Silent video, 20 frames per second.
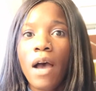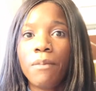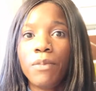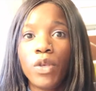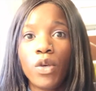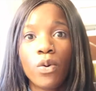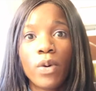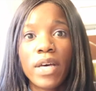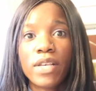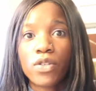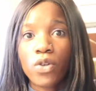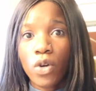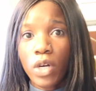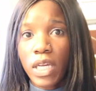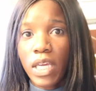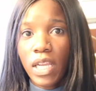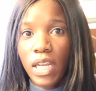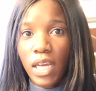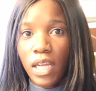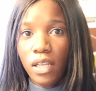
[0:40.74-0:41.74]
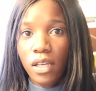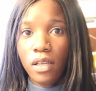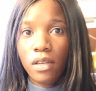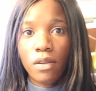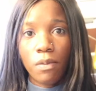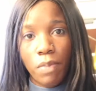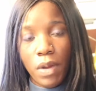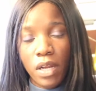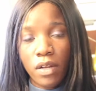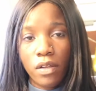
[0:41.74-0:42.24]
US or Canadian
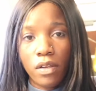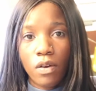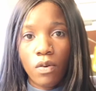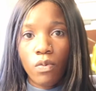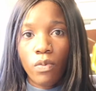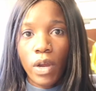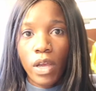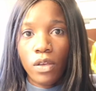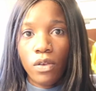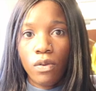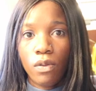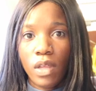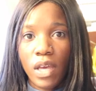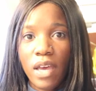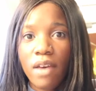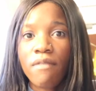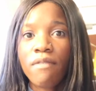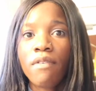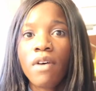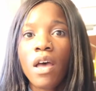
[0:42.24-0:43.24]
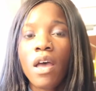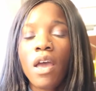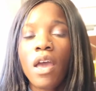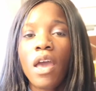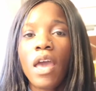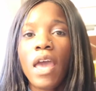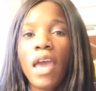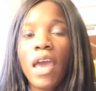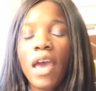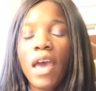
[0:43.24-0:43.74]
depending on where you live.
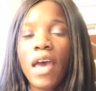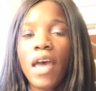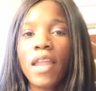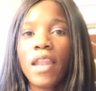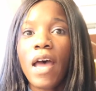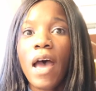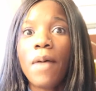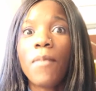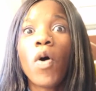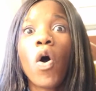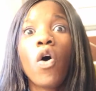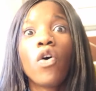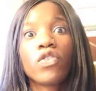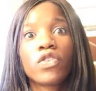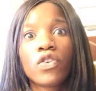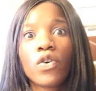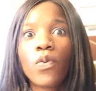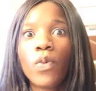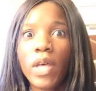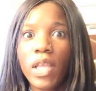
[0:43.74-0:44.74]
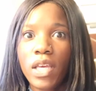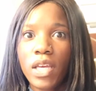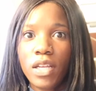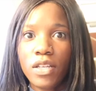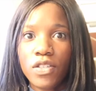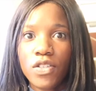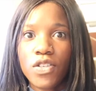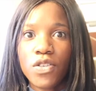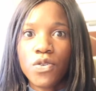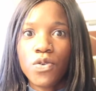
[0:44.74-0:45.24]
And I'm also
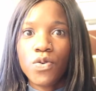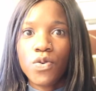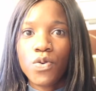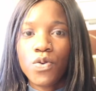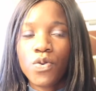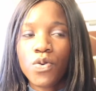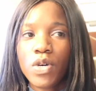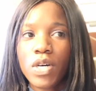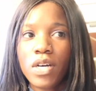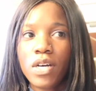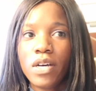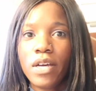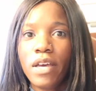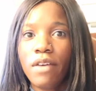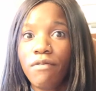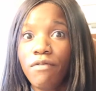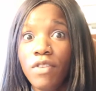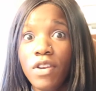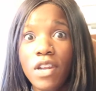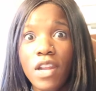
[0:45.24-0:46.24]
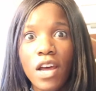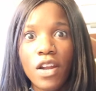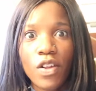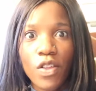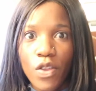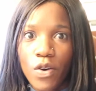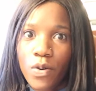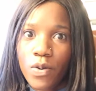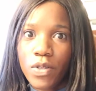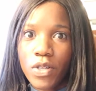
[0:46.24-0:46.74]
willing to, if none
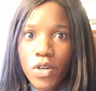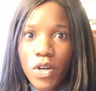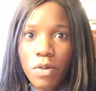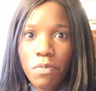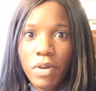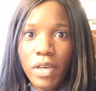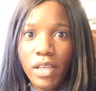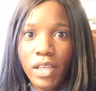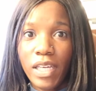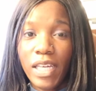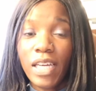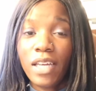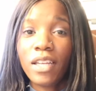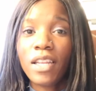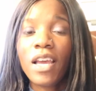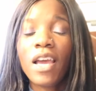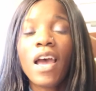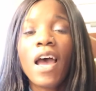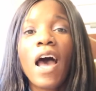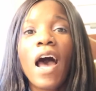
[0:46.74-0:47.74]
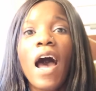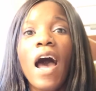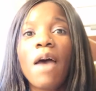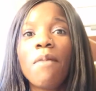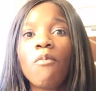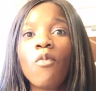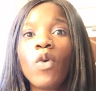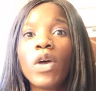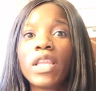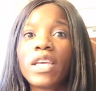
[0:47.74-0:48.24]
of those are appealing,
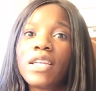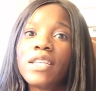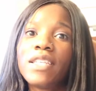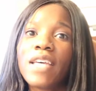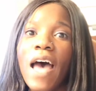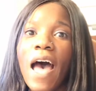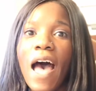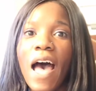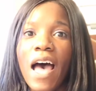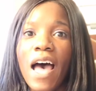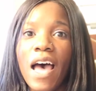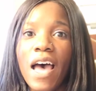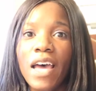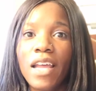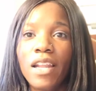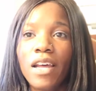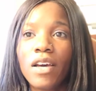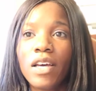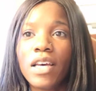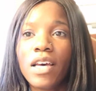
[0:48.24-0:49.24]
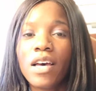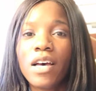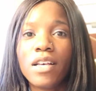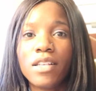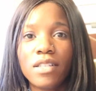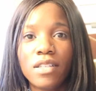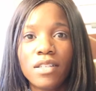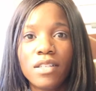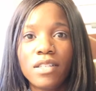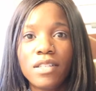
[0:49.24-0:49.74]
I'm willing to add
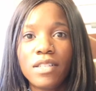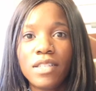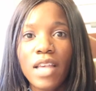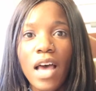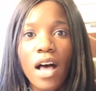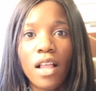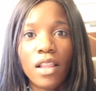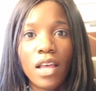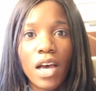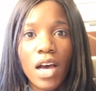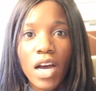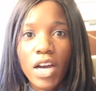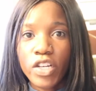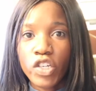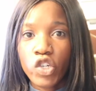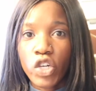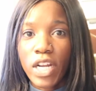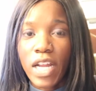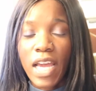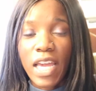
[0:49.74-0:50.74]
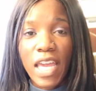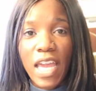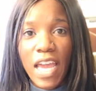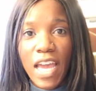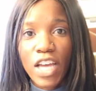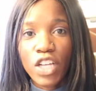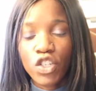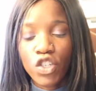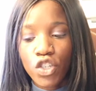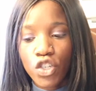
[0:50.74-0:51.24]
a Zelle 100. I
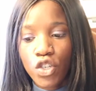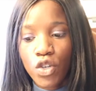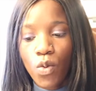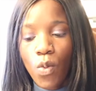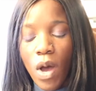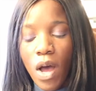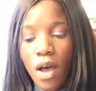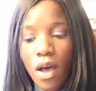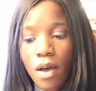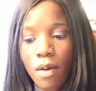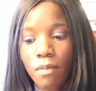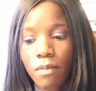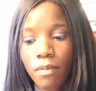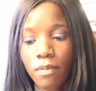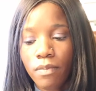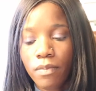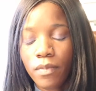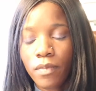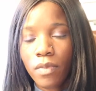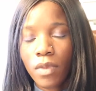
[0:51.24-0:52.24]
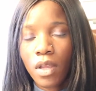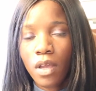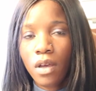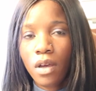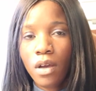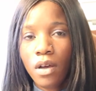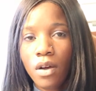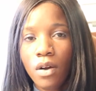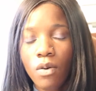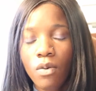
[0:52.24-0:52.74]
can't do,
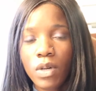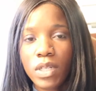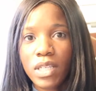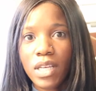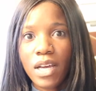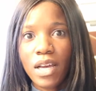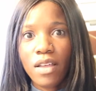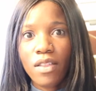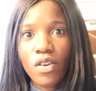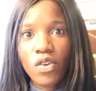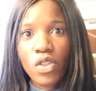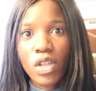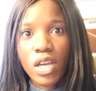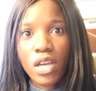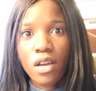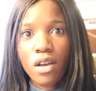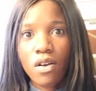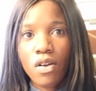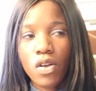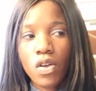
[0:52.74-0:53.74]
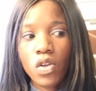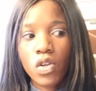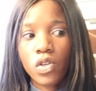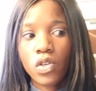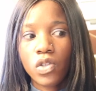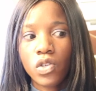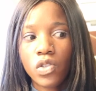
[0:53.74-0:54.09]
what's that other thing called?